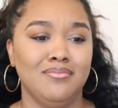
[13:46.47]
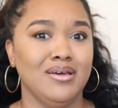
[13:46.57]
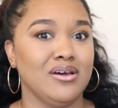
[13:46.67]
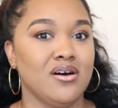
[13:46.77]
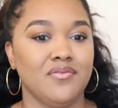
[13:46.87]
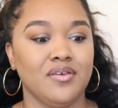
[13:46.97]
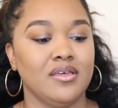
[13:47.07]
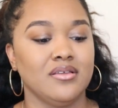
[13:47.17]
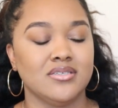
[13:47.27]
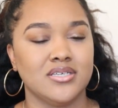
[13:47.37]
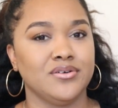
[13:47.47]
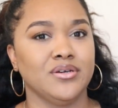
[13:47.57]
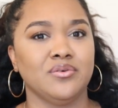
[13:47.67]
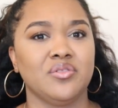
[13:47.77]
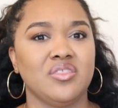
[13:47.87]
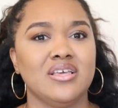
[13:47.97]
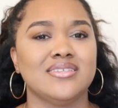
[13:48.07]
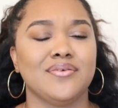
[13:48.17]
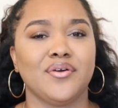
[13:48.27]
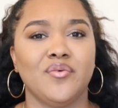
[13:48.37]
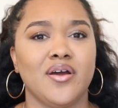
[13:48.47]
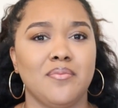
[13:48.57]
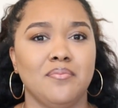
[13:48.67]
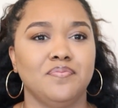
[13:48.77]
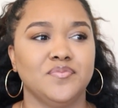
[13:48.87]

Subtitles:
my coffee, cereal, things that require